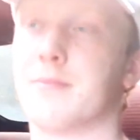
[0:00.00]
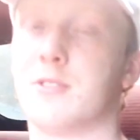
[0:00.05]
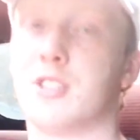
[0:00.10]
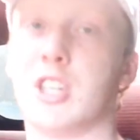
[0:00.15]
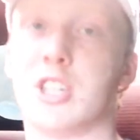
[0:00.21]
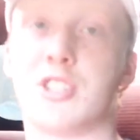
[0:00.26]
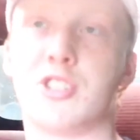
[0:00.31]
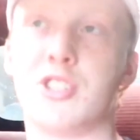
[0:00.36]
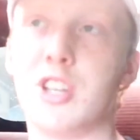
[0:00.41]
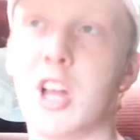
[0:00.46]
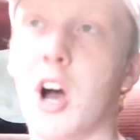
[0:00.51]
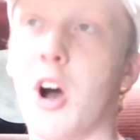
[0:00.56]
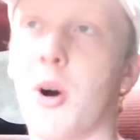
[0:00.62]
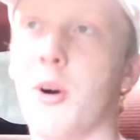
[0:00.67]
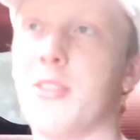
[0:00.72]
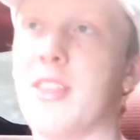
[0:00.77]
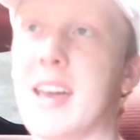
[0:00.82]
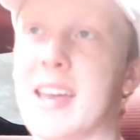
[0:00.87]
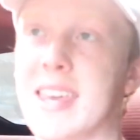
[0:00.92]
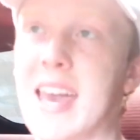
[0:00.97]
Just
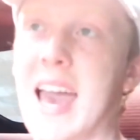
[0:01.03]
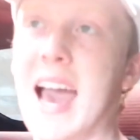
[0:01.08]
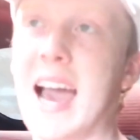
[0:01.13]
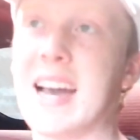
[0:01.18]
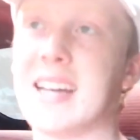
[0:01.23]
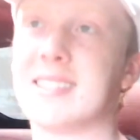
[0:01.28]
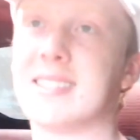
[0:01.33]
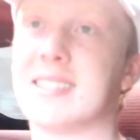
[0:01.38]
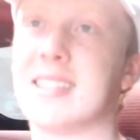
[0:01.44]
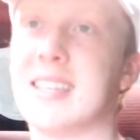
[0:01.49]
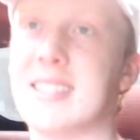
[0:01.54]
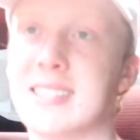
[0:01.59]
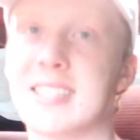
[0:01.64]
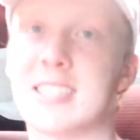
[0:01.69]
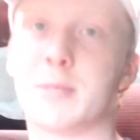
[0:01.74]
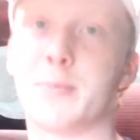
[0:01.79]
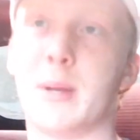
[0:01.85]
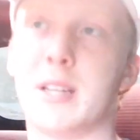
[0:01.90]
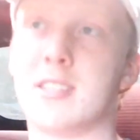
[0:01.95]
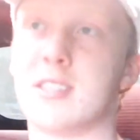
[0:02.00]
know that gas is
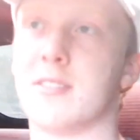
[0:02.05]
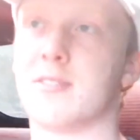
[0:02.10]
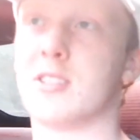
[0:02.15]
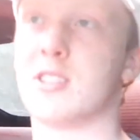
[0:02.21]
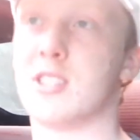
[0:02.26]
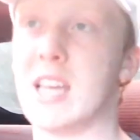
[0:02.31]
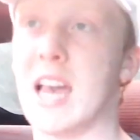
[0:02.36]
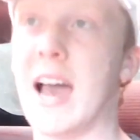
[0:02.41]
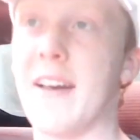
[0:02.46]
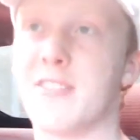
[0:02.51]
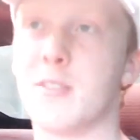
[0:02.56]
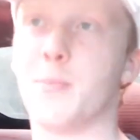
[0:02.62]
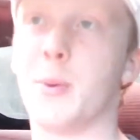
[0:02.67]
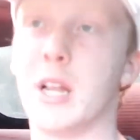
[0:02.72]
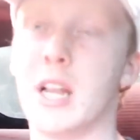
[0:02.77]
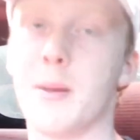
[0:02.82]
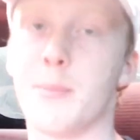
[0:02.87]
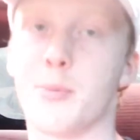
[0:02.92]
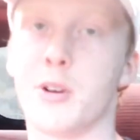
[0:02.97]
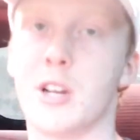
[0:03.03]
expensive because you have to
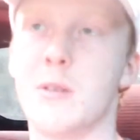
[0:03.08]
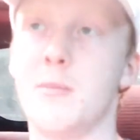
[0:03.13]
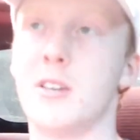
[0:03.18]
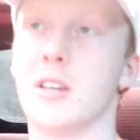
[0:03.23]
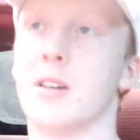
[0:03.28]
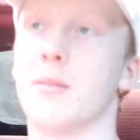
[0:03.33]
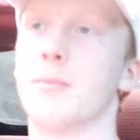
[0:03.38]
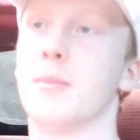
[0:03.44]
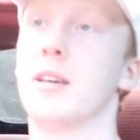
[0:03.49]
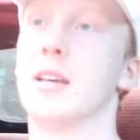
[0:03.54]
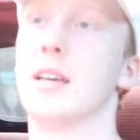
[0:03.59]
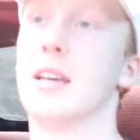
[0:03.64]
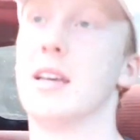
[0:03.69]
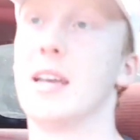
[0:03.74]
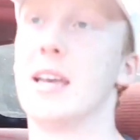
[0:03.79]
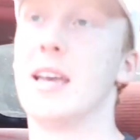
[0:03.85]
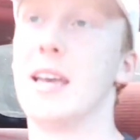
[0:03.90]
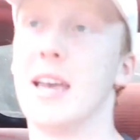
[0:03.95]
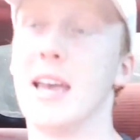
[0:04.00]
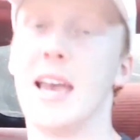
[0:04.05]
put in premium
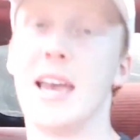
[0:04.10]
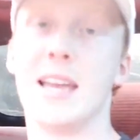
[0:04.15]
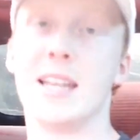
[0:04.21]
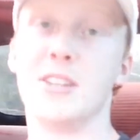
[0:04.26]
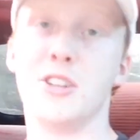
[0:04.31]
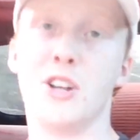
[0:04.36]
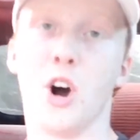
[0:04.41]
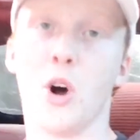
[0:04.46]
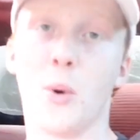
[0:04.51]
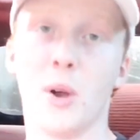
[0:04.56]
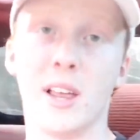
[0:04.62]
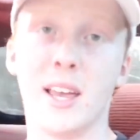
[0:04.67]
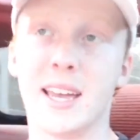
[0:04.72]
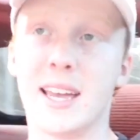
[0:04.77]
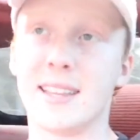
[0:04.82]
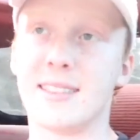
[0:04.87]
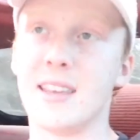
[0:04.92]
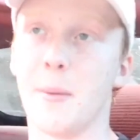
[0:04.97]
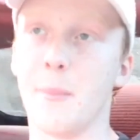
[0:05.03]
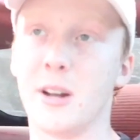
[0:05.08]
and you don't really
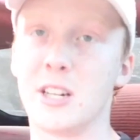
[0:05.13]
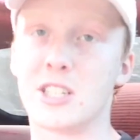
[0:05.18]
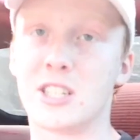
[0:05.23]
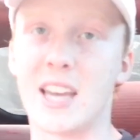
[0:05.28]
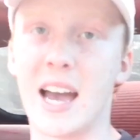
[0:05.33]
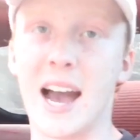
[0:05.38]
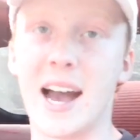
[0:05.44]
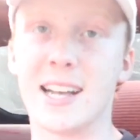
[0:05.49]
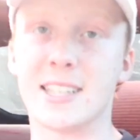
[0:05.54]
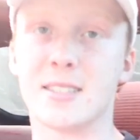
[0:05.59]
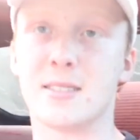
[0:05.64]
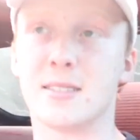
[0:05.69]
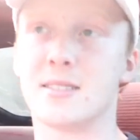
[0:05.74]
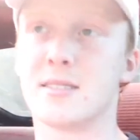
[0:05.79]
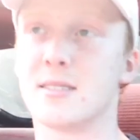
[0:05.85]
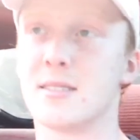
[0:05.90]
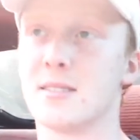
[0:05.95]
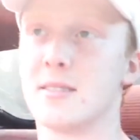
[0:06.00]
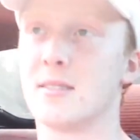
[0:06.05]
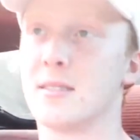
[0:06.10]
get that much gas
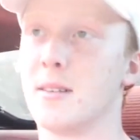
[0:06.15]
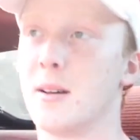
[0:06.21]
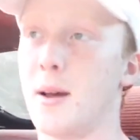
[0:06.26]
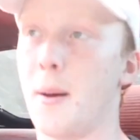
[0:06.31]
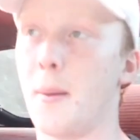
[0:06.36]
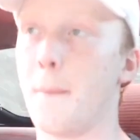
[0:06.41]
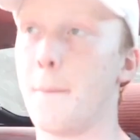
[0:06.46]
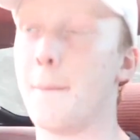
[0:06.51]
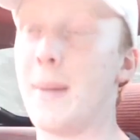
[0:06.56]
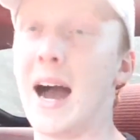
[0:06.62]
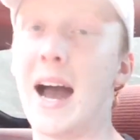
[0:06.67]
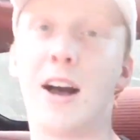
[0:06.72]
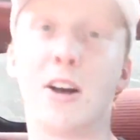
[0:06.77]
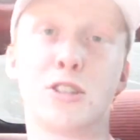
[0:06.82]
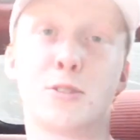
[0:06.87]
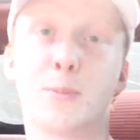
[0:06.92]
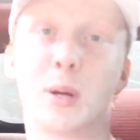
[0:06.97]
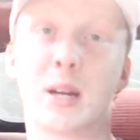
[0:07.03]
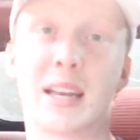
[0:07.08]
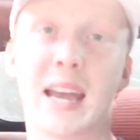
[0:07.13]

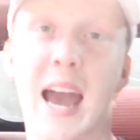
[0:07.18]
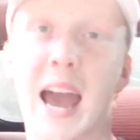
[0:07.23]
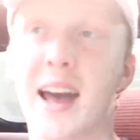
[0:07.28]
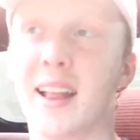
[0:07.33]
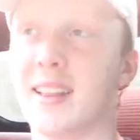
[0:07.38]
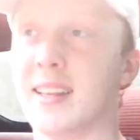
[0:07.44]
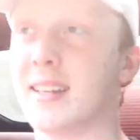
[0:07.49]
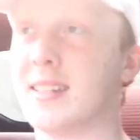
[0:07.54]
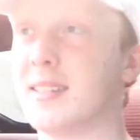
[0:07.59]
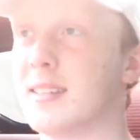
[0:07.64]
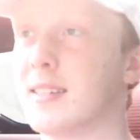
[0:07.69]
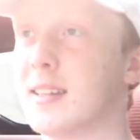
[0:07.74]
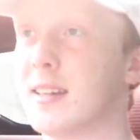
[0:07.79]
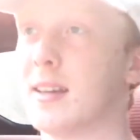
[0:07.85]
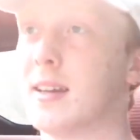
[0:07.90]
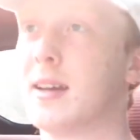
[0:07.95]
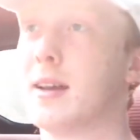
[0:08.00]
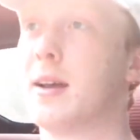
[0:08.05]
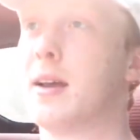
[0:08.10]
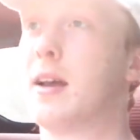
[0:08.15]
miles per gallon,
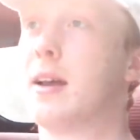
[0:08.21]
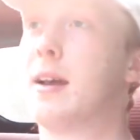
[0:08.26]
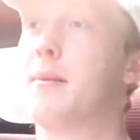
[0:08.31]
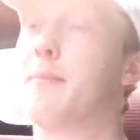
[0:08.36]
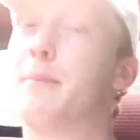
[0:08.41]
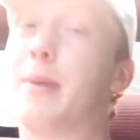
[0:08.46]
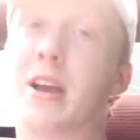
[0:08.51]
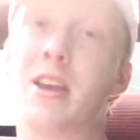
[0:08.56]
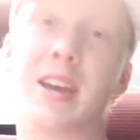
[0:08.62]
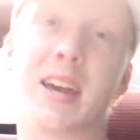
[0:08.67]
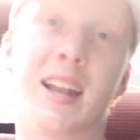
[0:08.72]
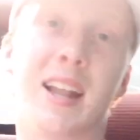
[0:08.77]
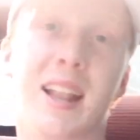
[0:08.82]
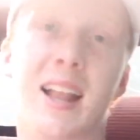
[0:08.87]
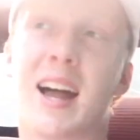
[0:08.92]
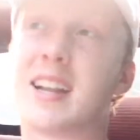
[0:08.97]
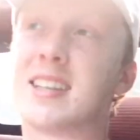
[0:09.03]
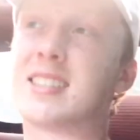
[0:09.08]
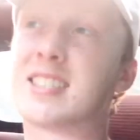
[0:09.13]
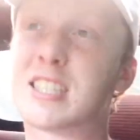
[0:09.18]
but you get a
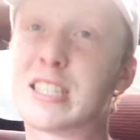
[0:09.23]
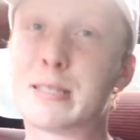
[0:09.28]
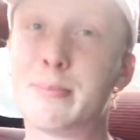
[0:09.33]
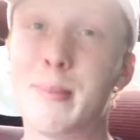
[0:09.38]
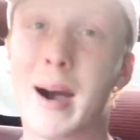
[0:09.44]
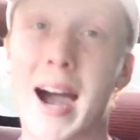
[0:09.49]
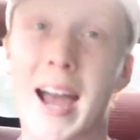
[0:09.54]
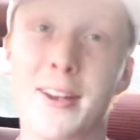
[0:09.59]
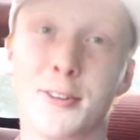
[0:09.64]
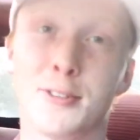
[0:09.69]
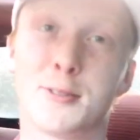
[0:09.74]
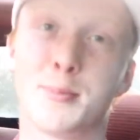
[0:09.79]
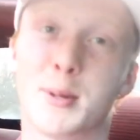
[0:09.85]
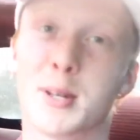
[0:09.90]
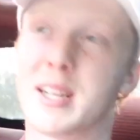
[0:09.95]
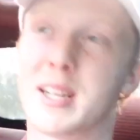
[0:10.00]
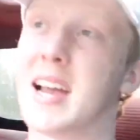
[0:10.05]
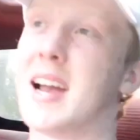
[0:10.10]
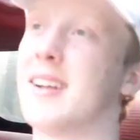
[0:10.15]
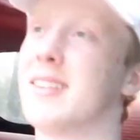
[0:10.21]
lot of miles
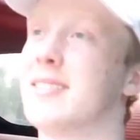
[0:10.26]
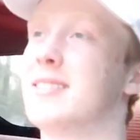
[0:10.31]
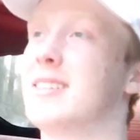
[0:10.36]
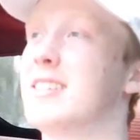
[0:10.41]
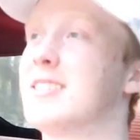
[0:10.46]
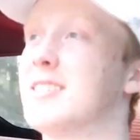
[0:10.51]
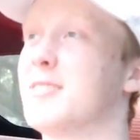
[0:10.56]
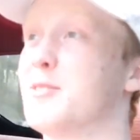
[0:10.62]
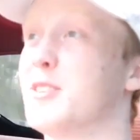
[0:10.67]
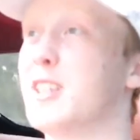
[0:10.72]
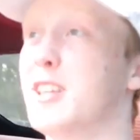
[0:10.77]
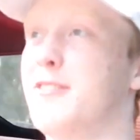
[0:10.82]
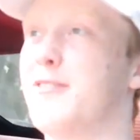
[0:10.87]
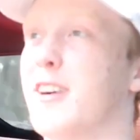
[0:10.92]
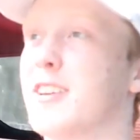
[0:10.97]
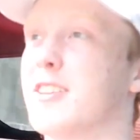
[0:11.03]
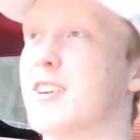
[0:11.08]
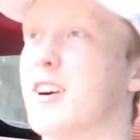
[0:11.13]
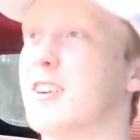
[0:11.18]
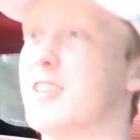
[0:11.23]
per gallon. It's a really
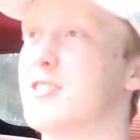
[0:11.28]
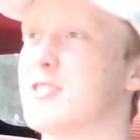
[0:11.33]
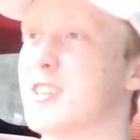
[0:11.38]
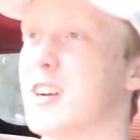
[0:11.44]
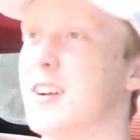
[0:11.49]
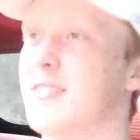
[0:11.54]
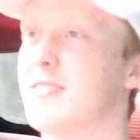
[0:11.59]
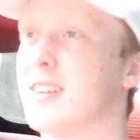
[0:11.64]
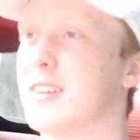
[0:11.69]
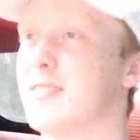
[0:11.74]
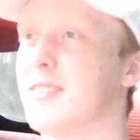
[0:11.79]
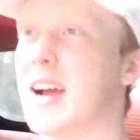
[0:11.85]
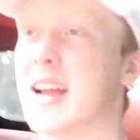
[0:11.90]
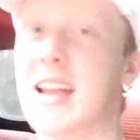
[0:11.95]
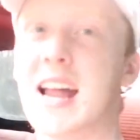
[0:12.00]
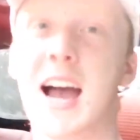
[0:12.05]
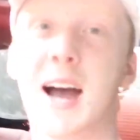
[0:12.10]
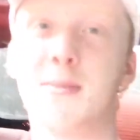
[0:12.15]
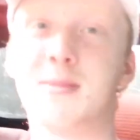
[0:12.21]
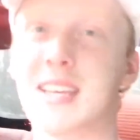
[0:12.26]
fun car to drive.
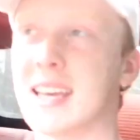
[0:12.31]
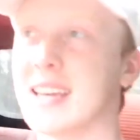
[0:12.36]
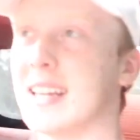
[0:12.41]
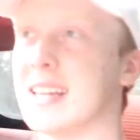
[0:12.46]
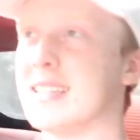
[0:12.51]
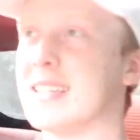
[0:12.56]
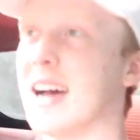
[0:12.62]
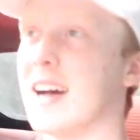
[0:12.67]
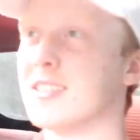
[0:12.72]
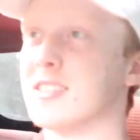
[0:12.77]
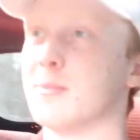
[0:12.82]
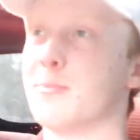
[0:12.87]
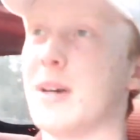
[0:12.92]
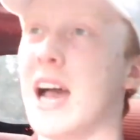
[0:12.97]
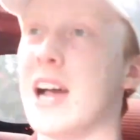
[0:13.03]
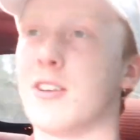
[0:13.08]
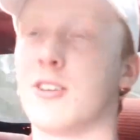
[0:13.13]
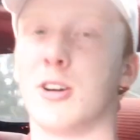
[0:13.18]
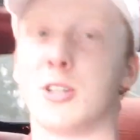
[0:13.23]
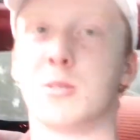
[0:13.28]
Right now I'm taking it down some
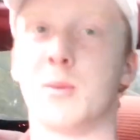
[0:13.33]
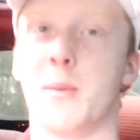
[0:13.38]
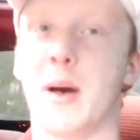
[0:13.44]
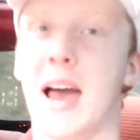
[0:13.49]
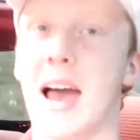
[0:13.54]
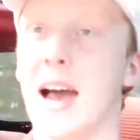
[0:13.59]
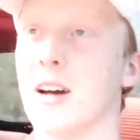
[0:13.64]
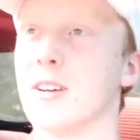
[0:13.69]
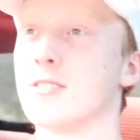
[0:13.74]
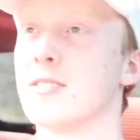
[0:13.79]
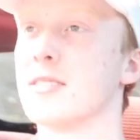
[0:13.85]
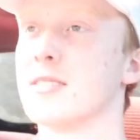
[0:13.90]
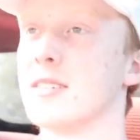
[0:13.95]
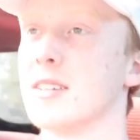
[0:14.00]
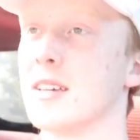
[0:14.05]
back roads of my house.